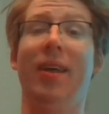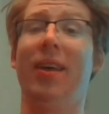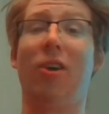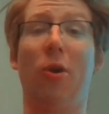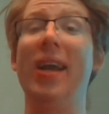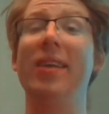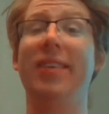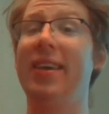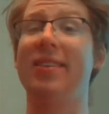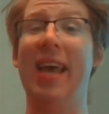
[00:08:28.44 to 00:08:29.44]

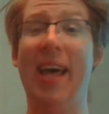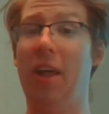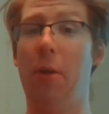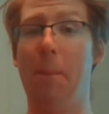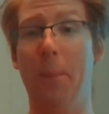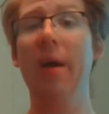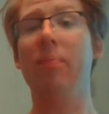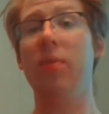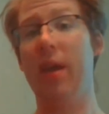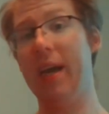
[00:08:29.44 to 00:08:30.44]
crazy as hell,
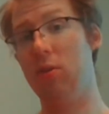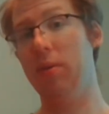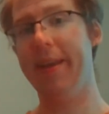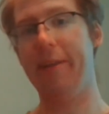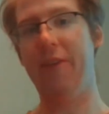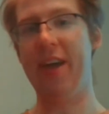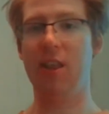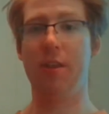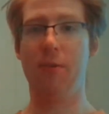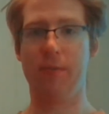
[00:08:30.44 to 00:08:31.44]
but I do like the fact
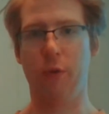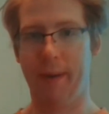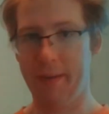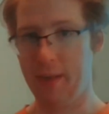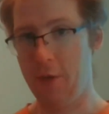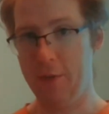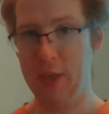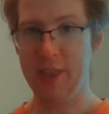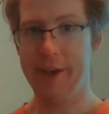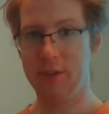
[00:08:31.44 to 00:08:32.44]
that the Overtrigger is a
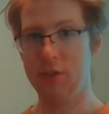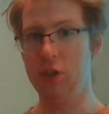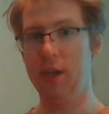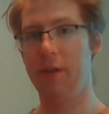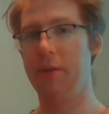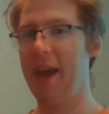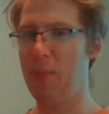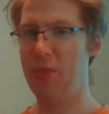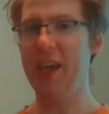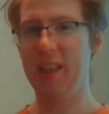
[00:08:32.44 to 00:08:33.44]
50,000 shield. I
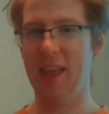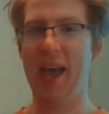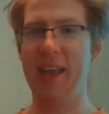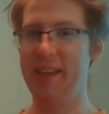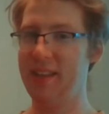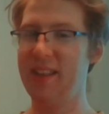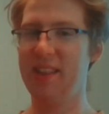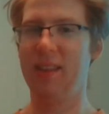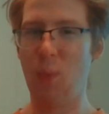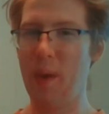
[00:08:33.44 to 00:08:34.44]
think that
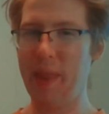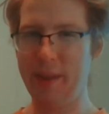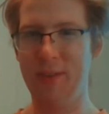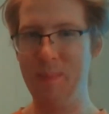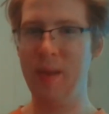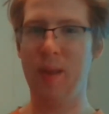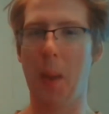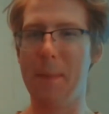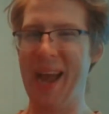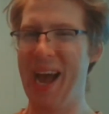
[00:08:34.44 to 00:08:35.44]
the 100
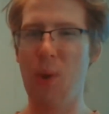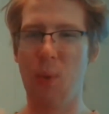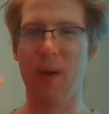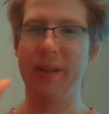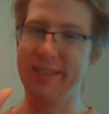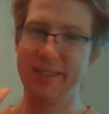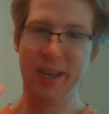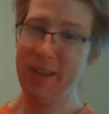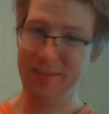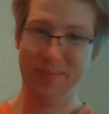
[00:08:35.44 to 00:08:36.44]
million power is
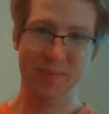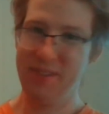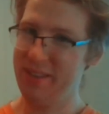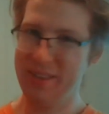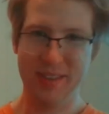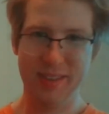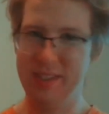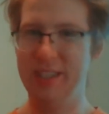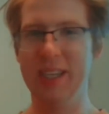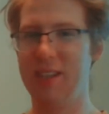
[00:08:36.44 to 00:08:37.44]

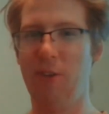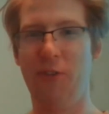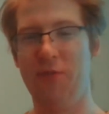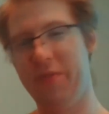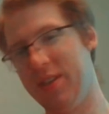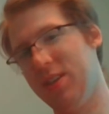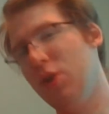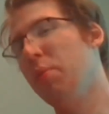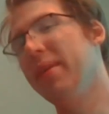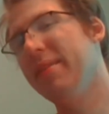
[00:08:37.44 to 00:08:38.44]
just
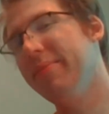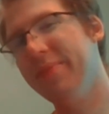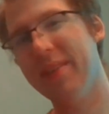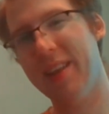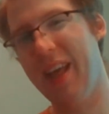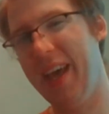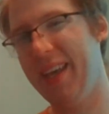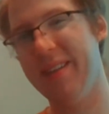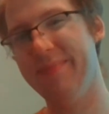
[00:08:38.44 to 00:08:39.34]
stupid. Like,